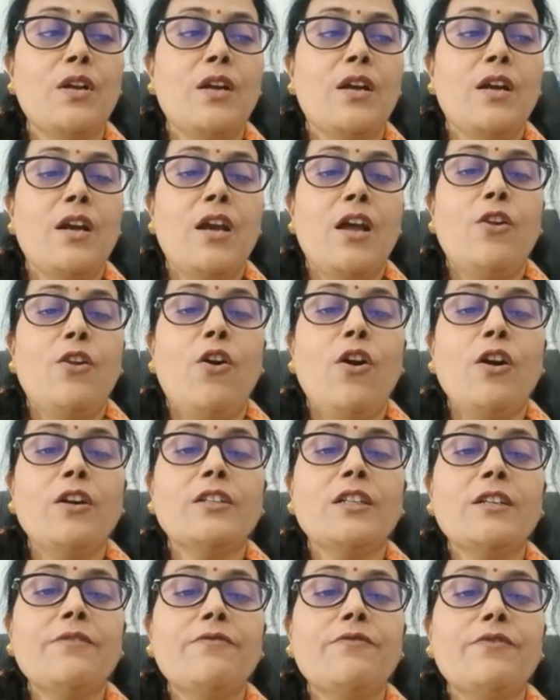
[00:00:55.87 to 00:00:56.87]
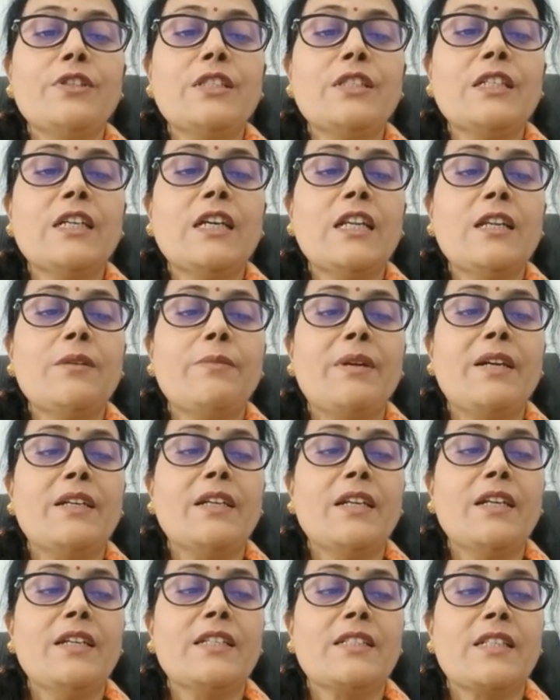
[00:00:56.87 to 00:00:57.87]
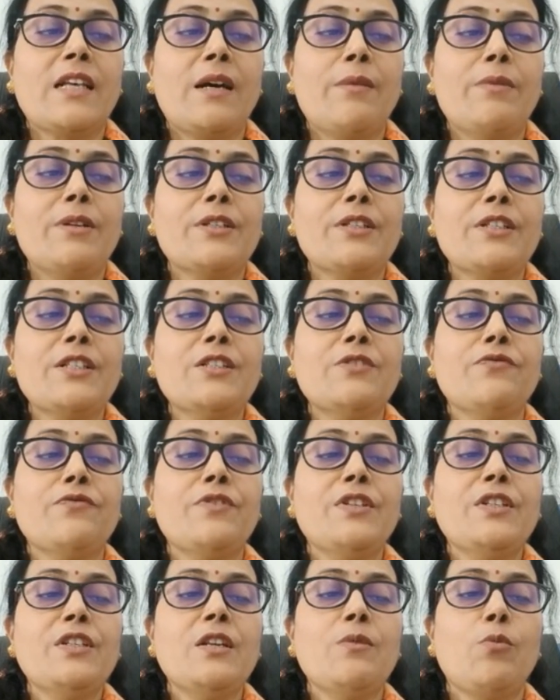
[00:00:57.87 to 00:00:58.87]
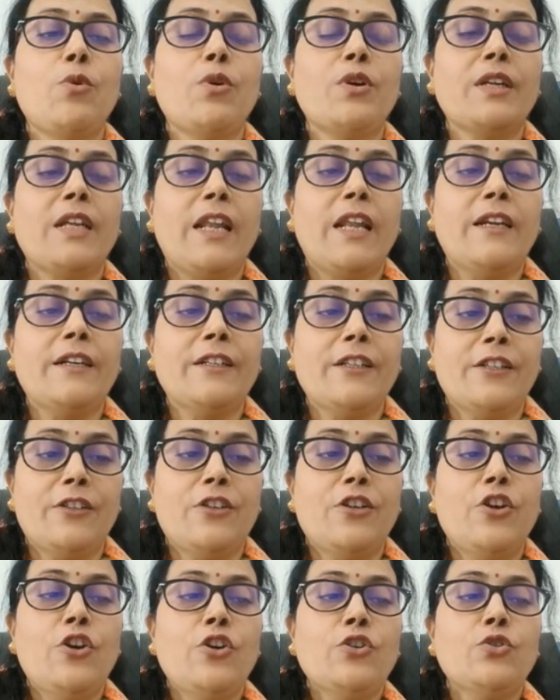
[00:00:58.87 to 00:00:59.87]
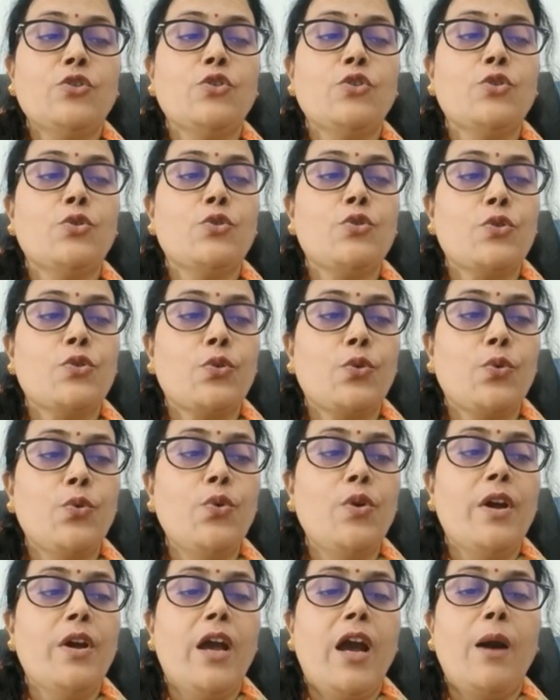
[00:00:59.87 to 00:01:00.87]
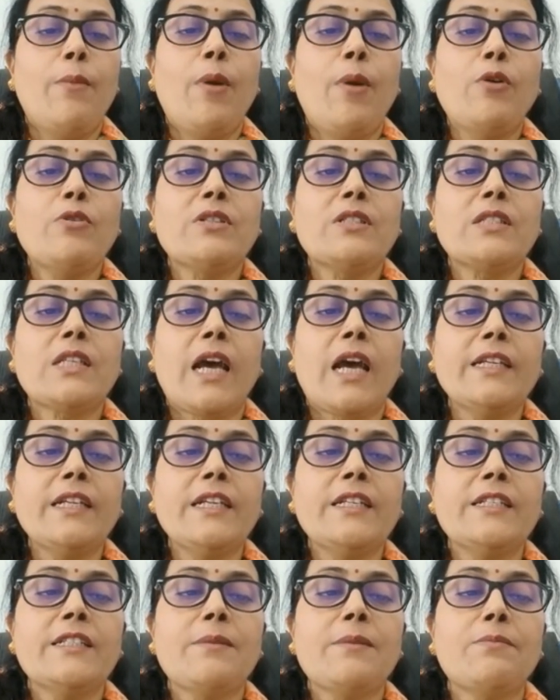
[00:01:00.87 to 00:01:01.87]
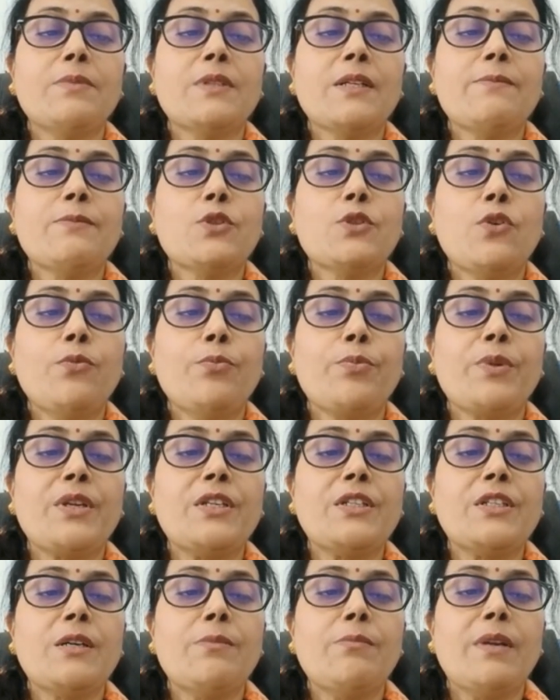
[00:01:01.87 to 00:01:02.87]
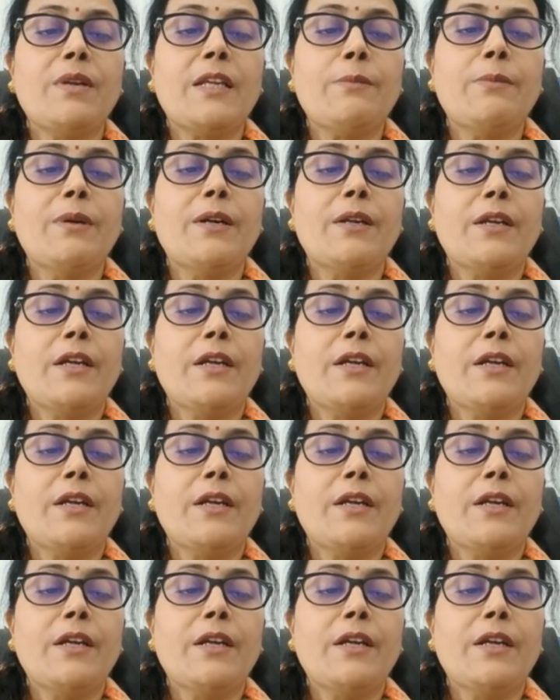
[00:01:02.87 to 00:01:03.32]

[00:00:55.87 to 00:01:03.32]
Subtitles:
Long-term physical and mental disabilities, fetal mortality. So should know about signs and symptoms of preterm labor.